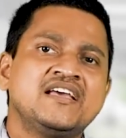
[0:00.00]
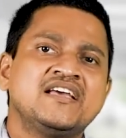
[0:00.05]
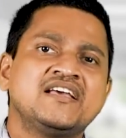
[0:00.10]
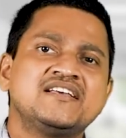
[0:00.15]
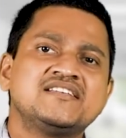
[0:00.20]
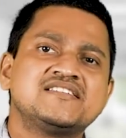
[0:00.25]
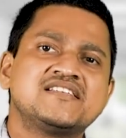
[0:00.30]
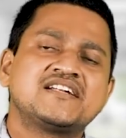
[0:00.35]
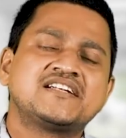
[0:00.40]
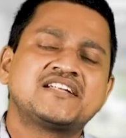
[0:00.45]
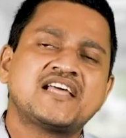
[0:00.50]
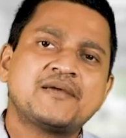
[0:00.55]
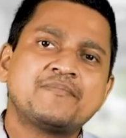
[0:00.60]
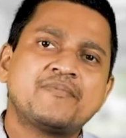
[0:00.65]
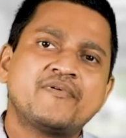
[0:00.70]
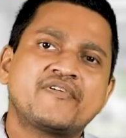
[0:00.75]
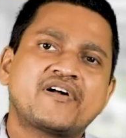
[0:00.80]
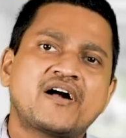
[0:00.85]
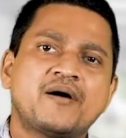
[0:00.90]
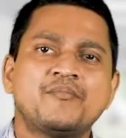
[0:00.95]
is a type
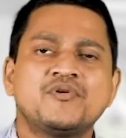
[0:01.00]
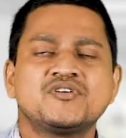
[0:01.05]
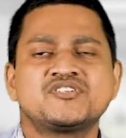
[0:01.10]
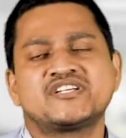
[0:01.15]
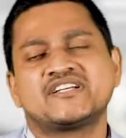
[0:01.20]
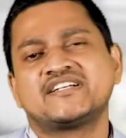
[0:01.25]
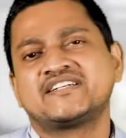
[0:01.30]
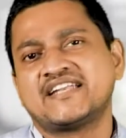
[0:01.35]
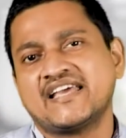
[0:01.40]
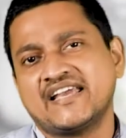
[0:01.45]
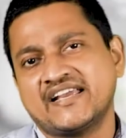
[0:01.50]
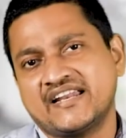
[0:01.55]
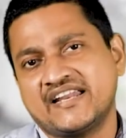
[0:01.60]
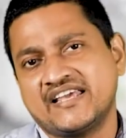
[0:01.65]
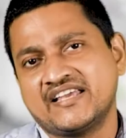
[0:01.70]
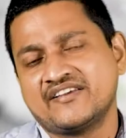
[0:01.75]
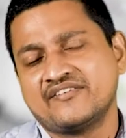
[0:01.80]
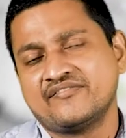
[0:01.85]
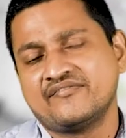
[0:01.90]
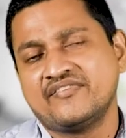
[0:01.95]
of composting
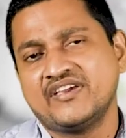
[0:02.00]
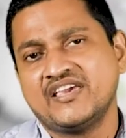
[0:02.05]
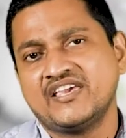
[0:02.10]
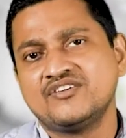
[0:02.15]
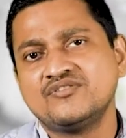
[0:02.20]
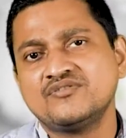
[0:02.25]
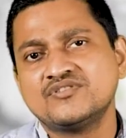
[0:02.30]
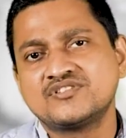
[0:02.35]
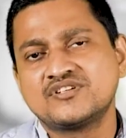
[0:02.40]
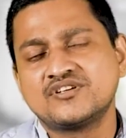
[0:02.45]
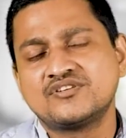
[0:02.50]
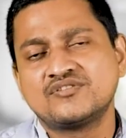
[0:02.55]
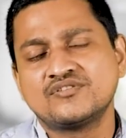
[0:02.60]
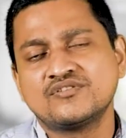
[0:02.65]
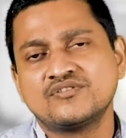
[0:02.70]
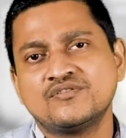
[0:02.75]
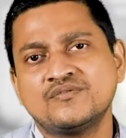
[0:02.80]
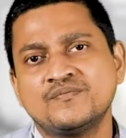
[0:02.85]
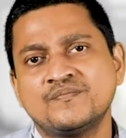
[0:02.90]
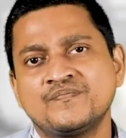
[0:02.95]
technique we used
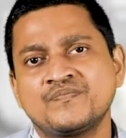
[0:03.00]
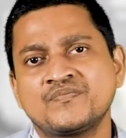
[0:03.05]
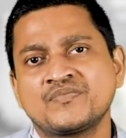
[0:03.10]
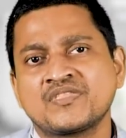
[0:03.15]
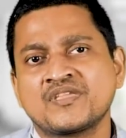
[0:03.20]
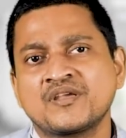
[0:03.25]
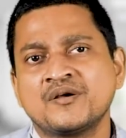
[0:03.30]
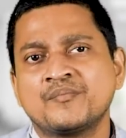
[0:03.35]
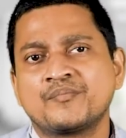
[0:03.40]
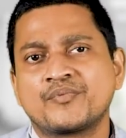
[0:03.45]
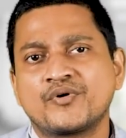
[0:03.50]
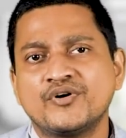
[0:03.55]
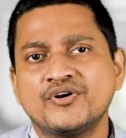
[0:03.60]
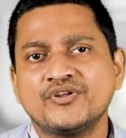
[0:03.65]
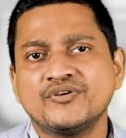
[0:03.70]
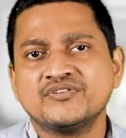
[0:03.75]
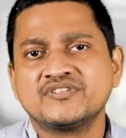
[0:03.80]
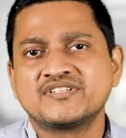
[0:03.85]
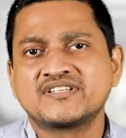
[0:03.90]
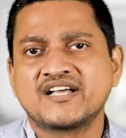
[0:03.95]
to
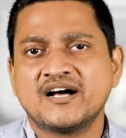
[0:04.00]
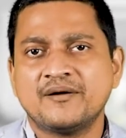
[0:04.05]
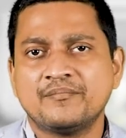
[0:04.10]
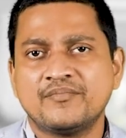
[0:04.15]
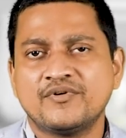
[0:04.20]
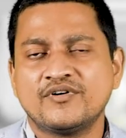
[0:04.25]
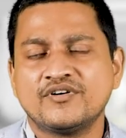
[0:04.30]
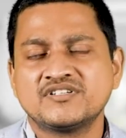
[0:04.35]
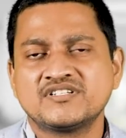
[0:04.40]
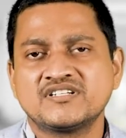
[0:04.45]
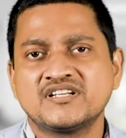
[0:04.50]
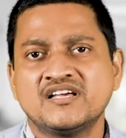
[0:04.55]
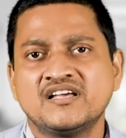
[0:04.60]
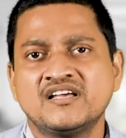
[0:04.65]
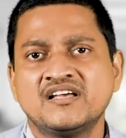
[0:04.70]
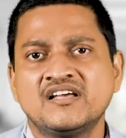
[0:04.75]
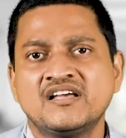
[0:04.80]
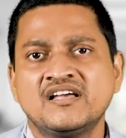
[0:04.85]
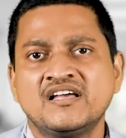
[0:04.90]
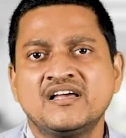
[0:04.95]
produce compost
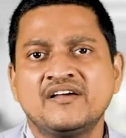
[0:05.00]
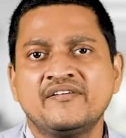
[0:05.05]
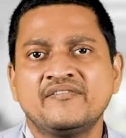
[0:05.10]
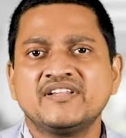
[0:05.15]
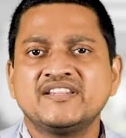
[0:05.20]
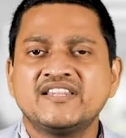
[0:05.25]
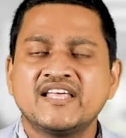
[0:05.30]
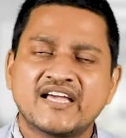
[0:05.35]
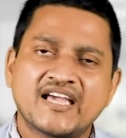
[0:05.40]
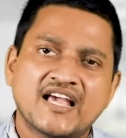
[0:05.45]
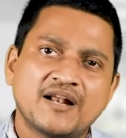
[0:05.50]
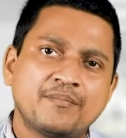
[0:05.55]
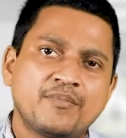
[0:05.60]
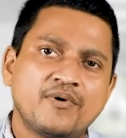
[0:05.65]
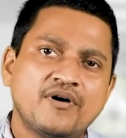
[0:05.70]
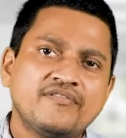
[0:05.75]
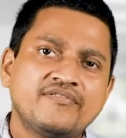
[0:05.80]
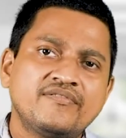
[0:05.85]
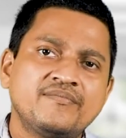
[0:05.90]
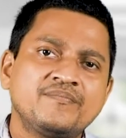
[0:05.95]
with the help
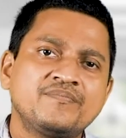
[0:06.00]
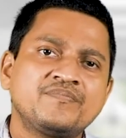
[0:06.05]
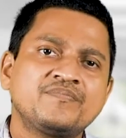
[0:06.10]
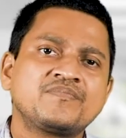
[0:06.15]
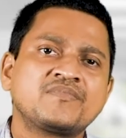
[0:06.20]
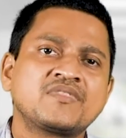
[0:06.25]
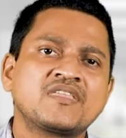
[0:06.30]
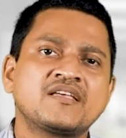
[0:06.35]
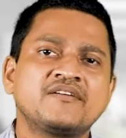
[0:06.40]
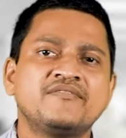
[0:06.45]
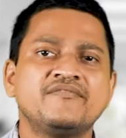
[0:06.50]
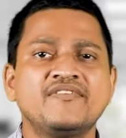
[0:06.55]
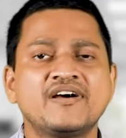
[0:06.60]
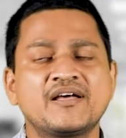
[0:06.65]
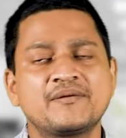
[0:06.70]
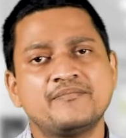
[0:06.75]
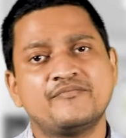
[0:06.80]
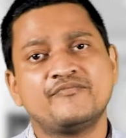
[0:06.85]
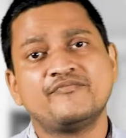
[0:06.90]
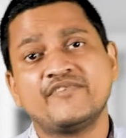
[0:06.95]
of
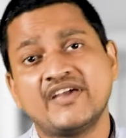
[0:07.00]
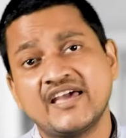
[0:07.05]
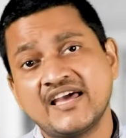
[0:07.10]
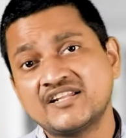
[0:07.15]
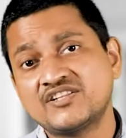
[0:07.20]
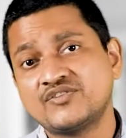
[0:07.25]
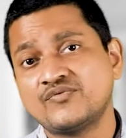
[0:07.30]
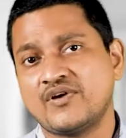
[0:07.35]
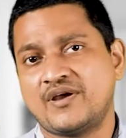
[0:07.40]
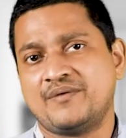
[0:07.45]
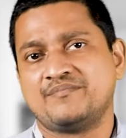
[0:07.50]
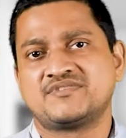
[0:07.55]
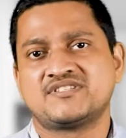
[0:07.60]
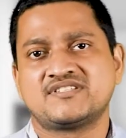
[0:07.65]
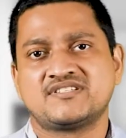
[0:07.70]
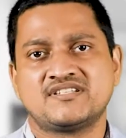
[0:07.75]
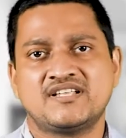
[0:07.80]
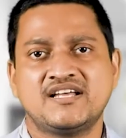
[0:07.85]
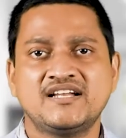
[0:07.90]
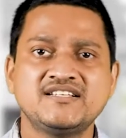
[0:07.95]

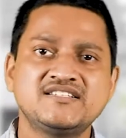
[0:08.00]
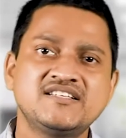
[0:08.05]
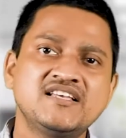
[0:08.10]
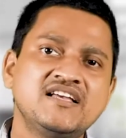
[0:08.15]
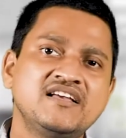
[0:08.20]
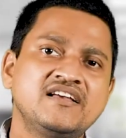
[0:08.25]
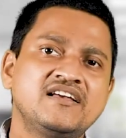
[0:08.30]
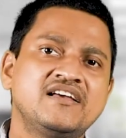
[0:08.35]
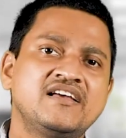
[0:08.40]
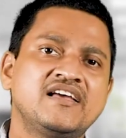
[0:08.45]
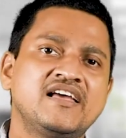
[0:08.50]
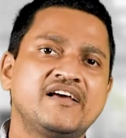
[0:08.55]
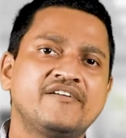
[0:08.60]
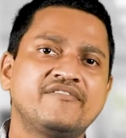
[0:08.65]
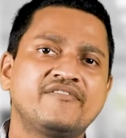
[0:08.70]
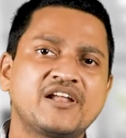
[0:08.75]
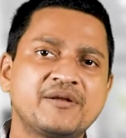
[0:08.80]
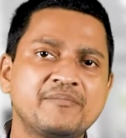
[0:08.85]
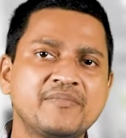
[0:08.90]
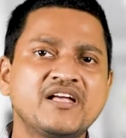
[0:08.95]
earthworms. That is a
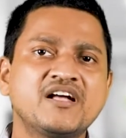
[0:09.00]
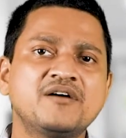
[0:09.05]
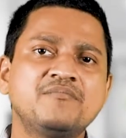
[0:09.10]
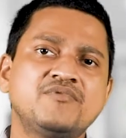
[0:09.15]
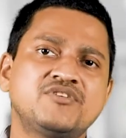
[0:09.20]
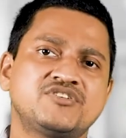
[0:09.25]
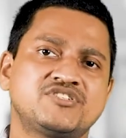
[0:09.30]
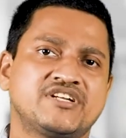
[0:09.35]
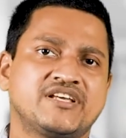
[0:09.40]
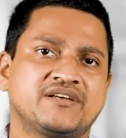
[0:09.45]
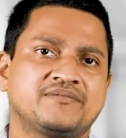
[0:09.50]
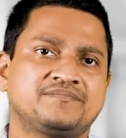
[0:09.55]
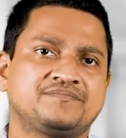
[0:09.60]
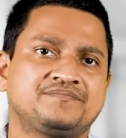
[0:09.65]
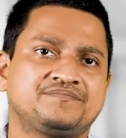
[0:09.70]
vermicomposting.